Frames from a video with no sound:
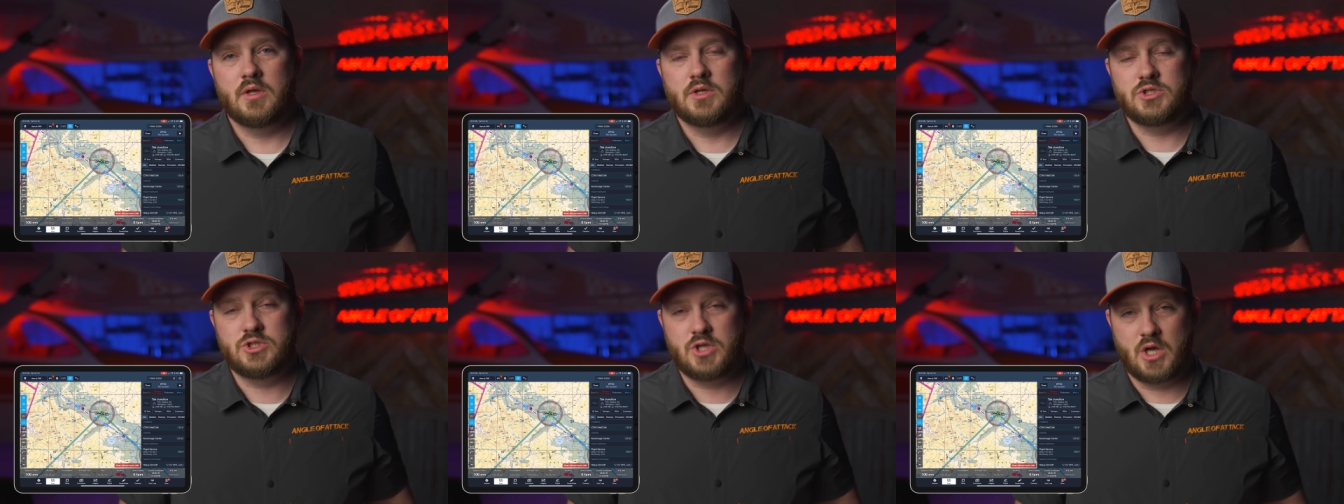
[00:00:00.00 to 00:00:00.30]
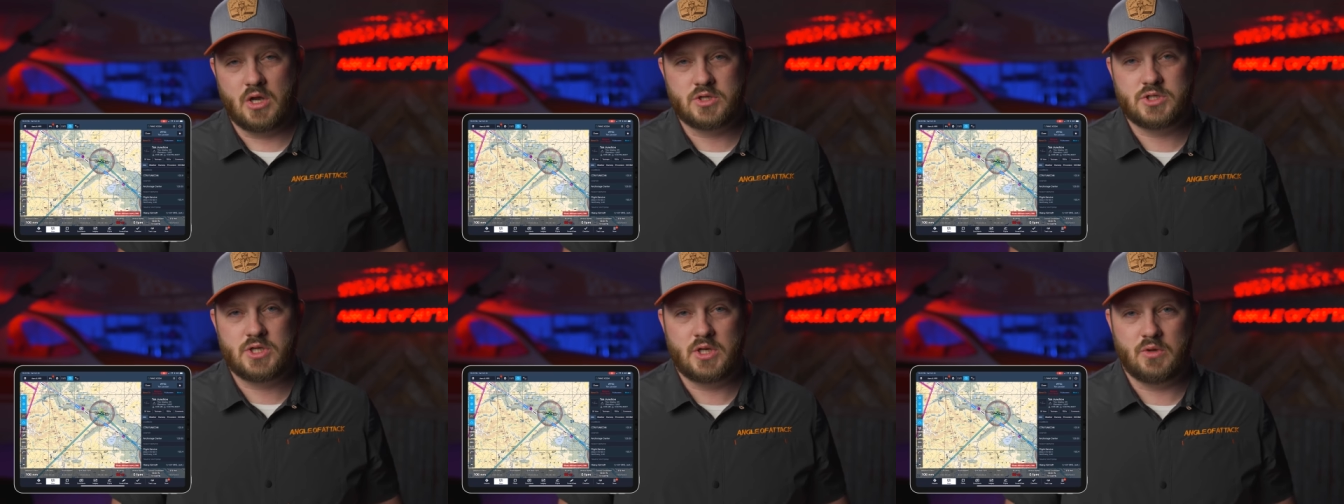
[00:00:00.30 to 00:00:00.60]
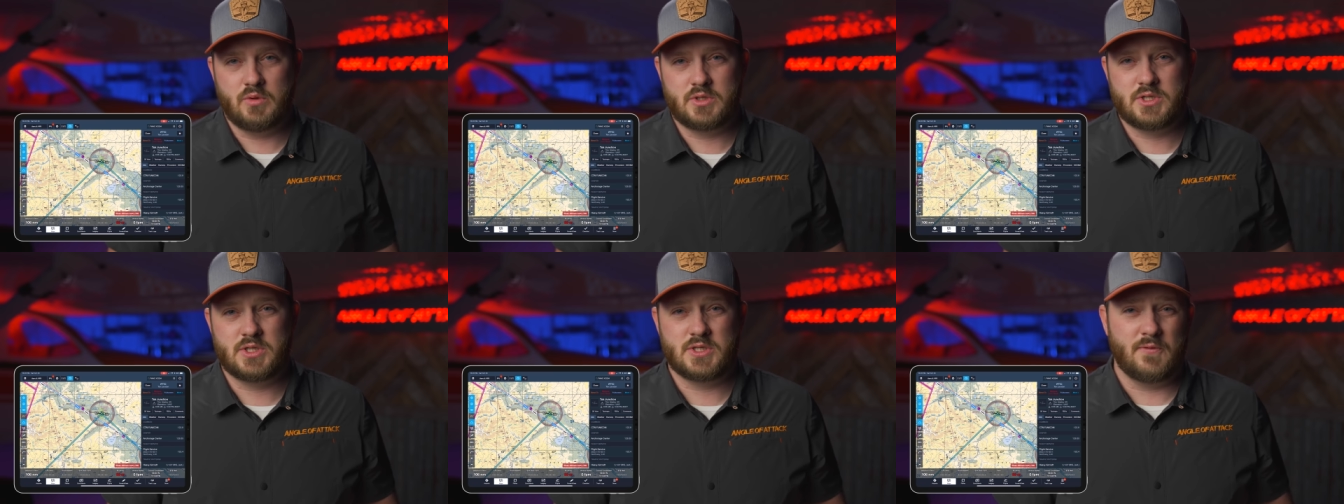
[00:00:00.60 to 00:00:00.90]

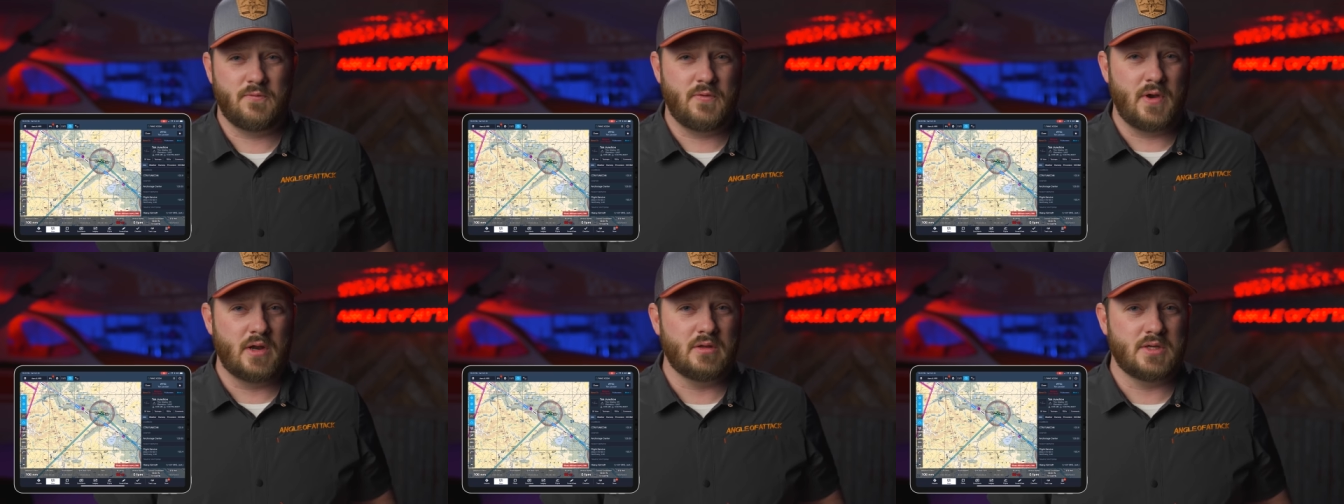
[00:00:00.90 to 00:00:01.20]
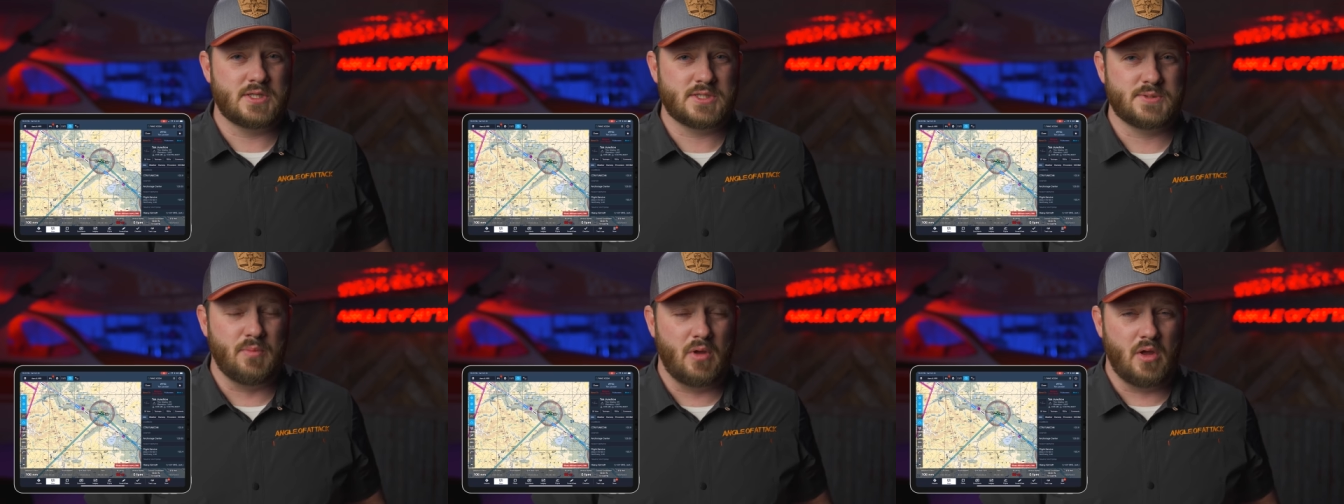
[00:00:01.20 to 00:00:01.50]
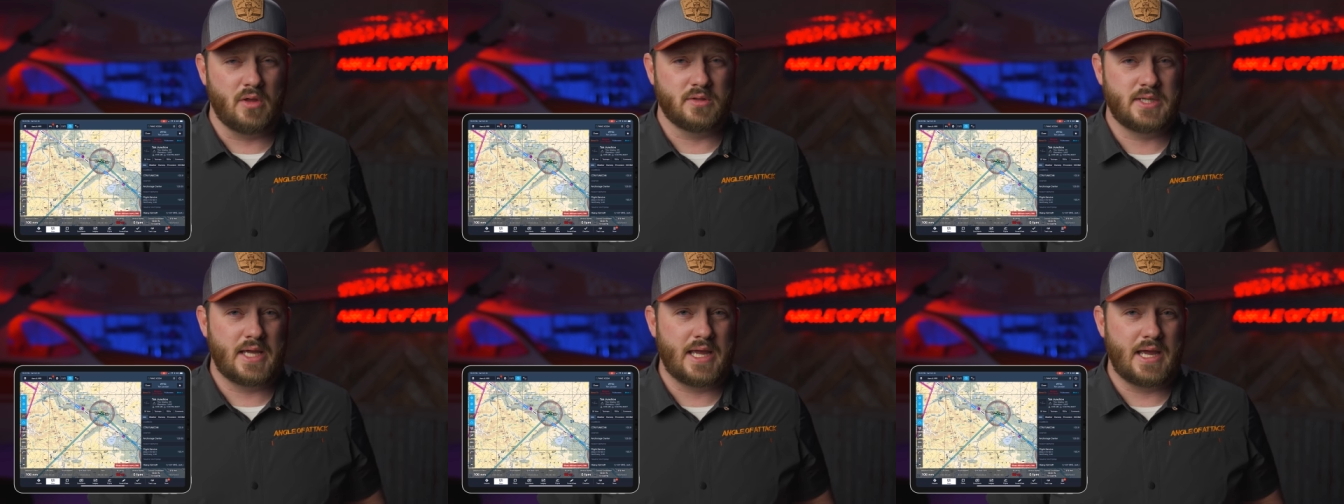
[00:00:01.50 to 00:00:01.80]
Junction, which is a fairly
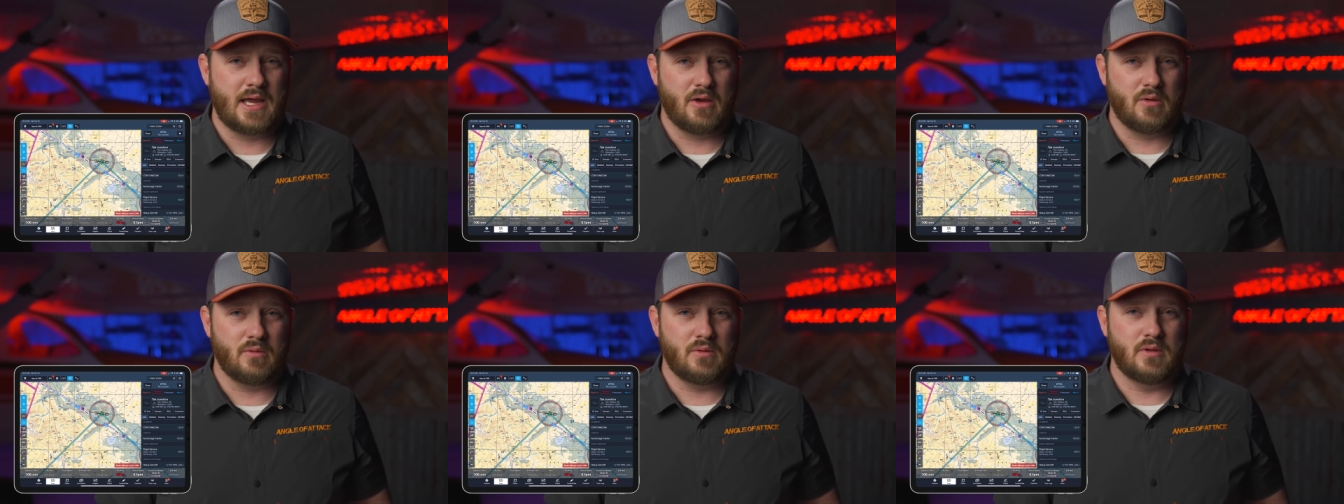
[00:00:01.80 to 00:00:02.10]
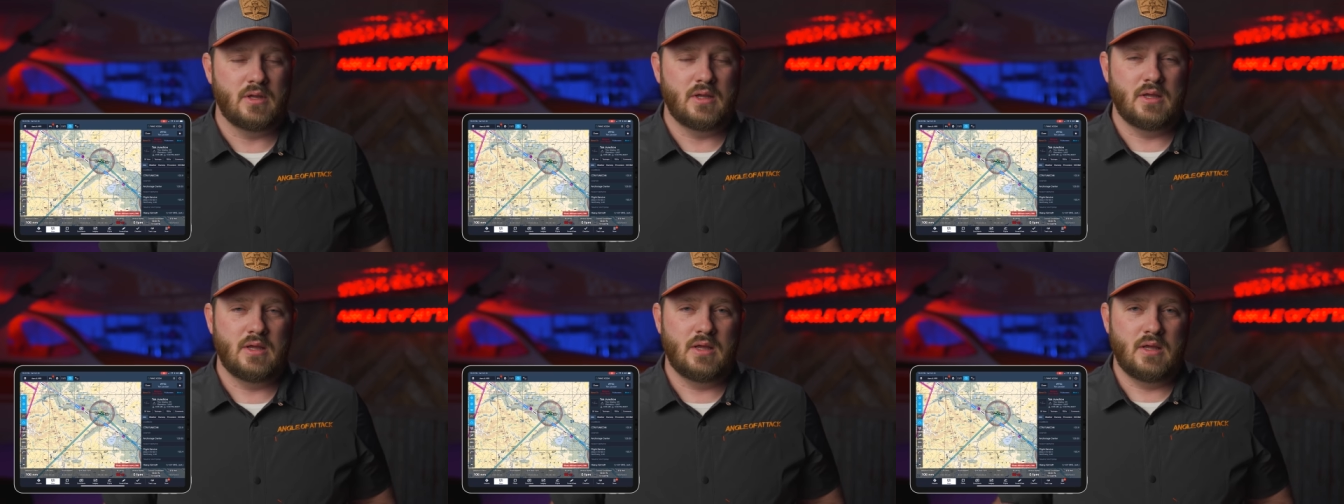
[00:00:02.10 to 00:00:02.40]
small town.